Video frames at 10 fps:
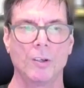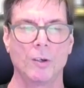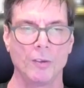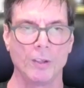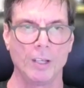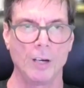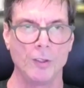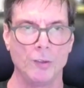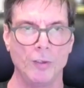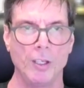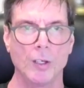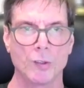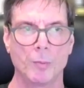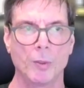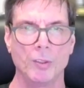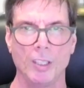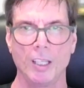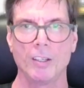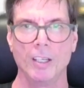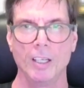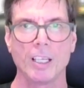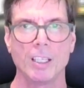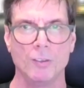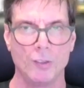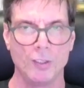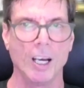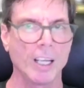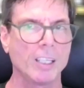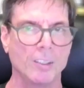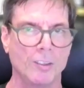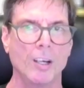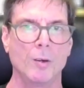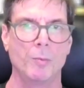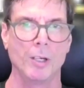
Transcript: or how these videos are put together, and I can tell pretty